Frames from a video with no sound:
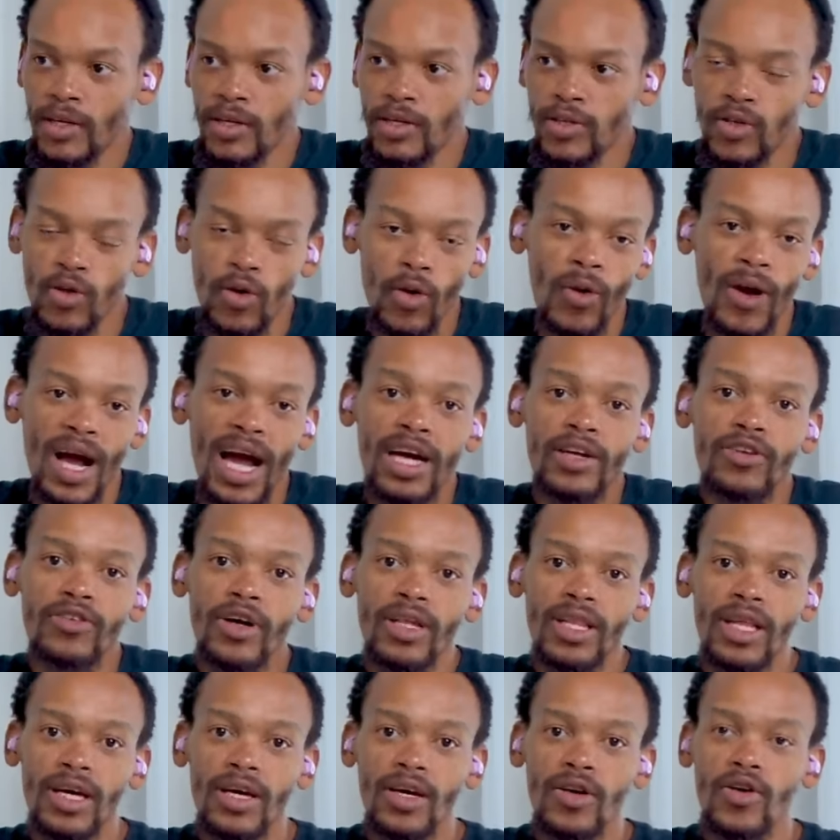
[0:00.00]
So I'd
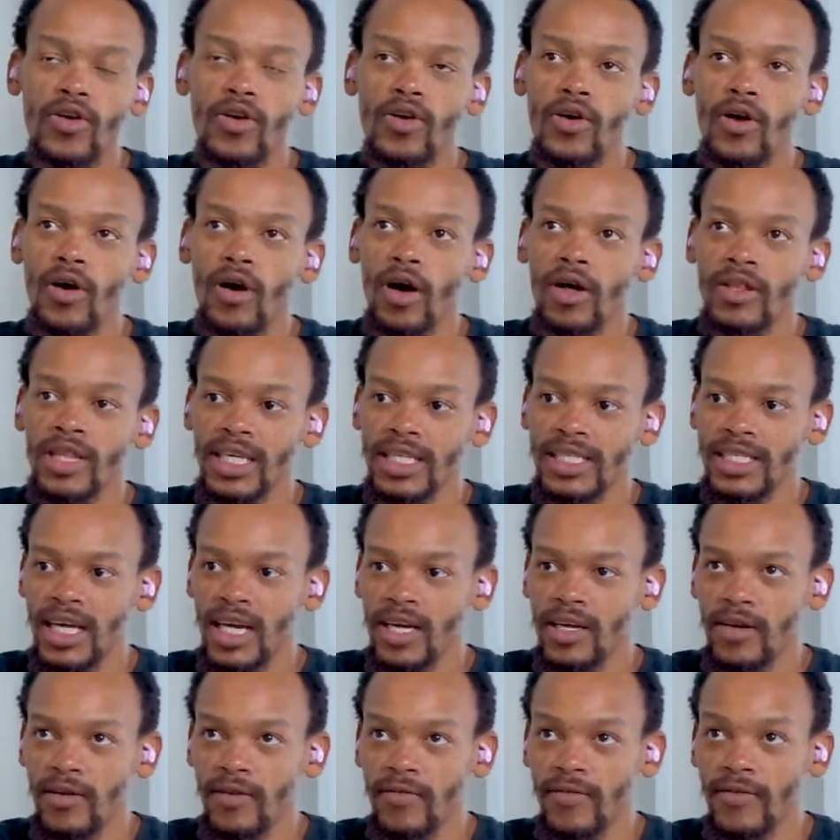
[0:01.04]
rather err on the
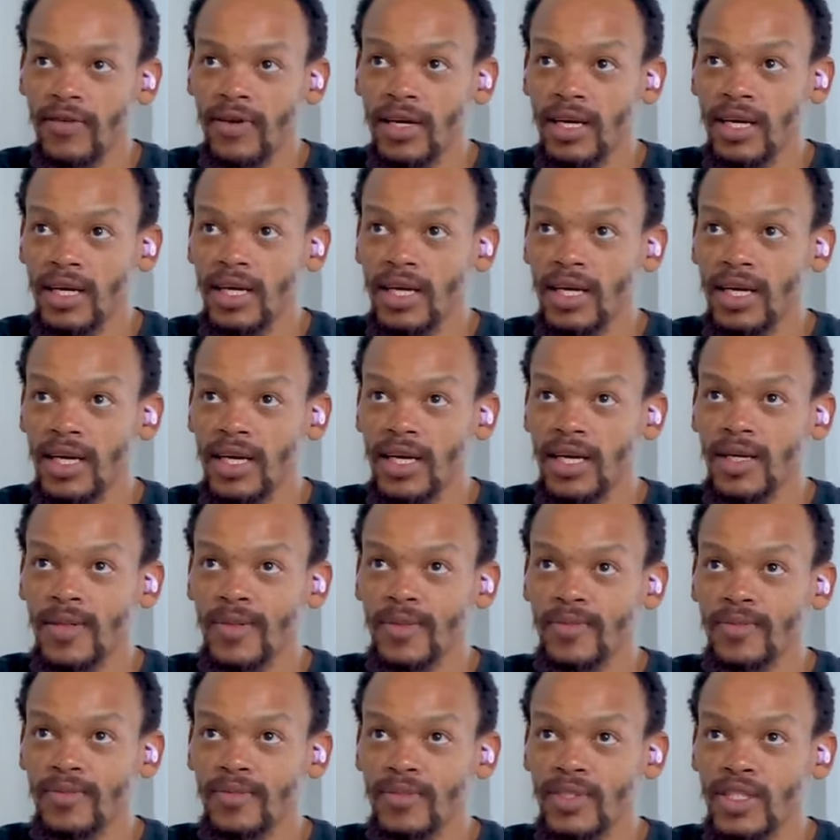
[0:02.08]
side of
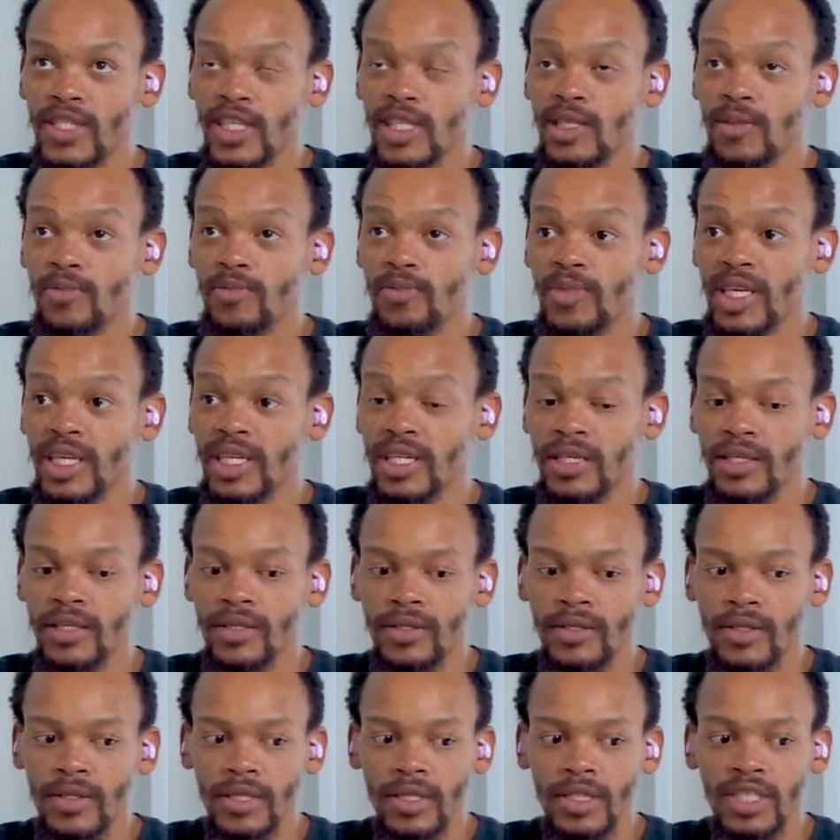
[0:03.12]
um, just being
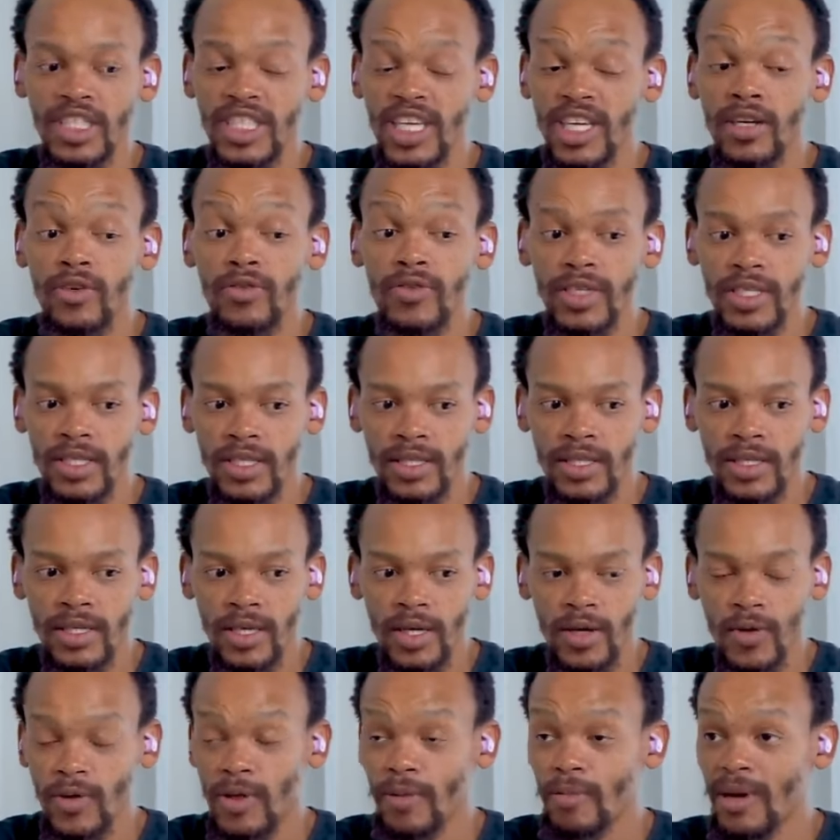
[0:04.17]
generous
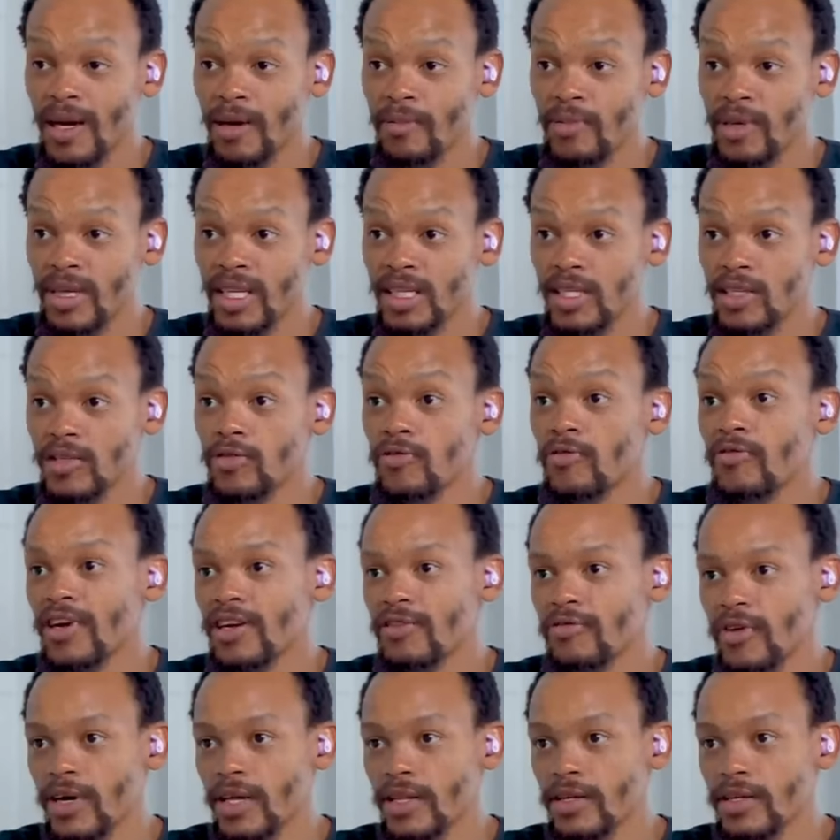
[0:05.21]
with my ability to
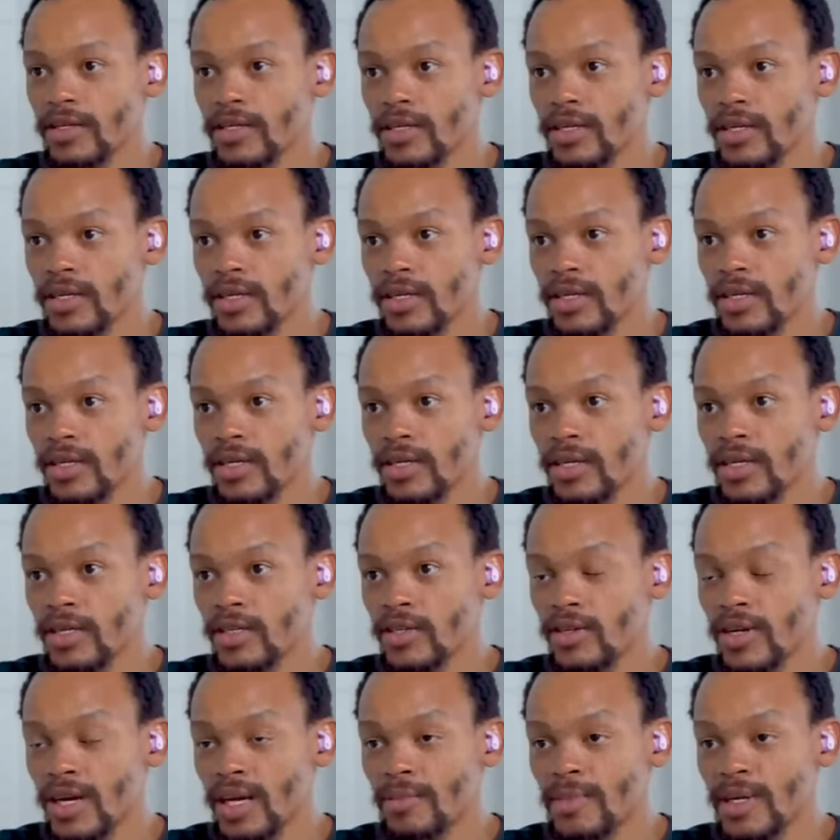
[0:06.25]
fight for others. Okay.
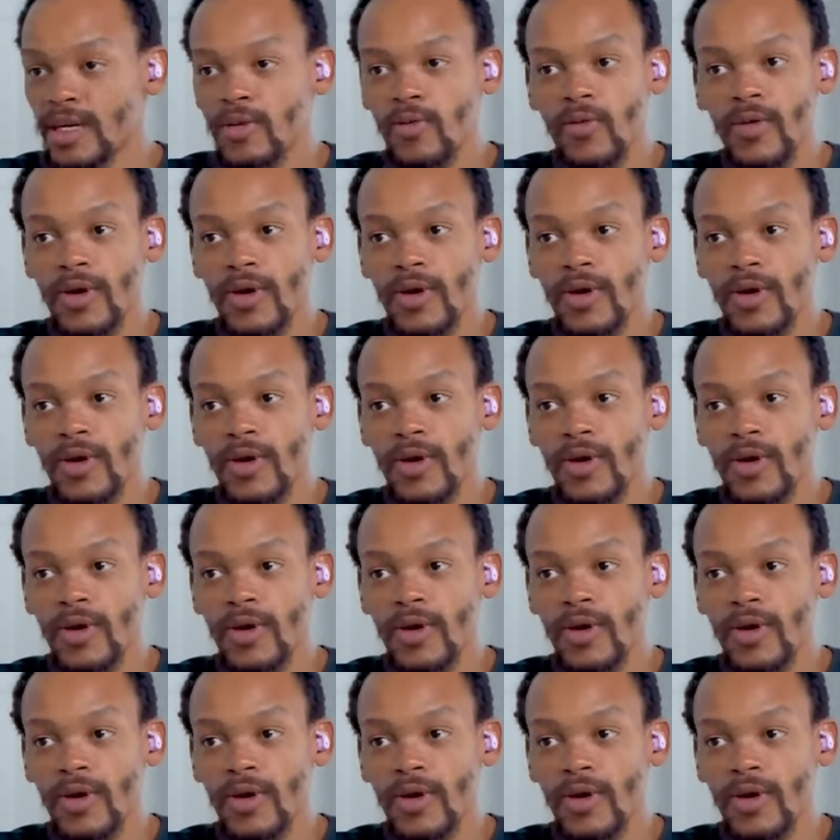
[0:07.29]
You know what I mean?